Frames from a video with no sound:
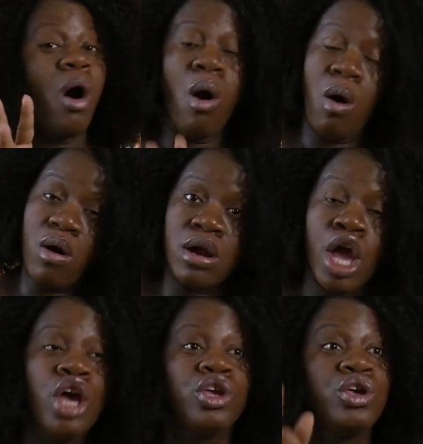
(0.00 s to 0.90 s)
Or
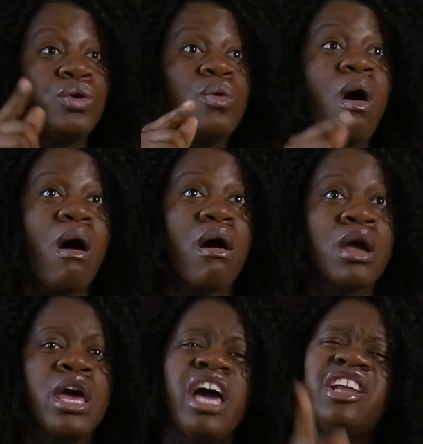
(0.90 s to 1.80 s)
you
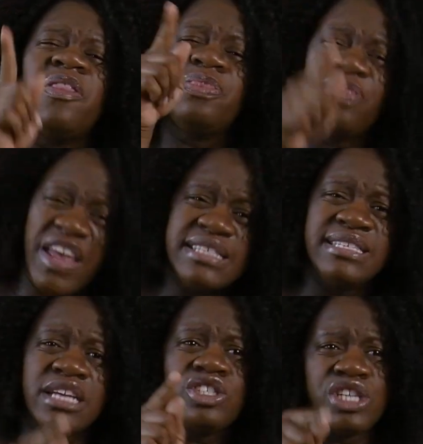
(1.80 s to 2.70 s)
are an
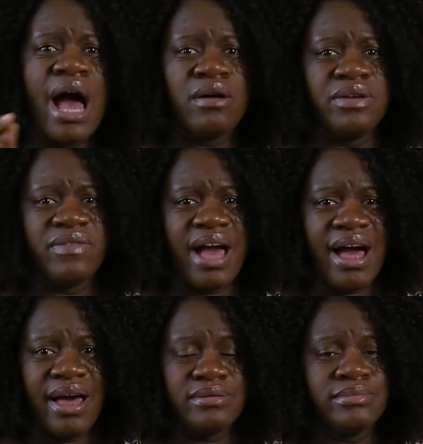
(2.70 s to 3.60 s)
authentic child of
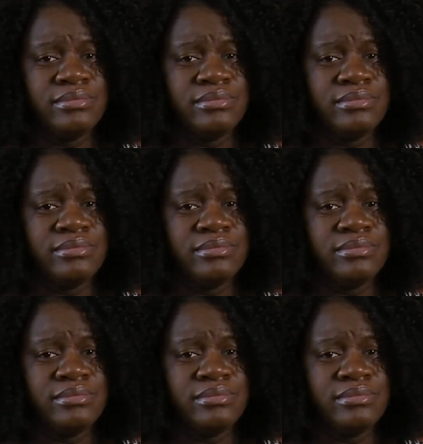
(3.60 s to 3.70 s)
God.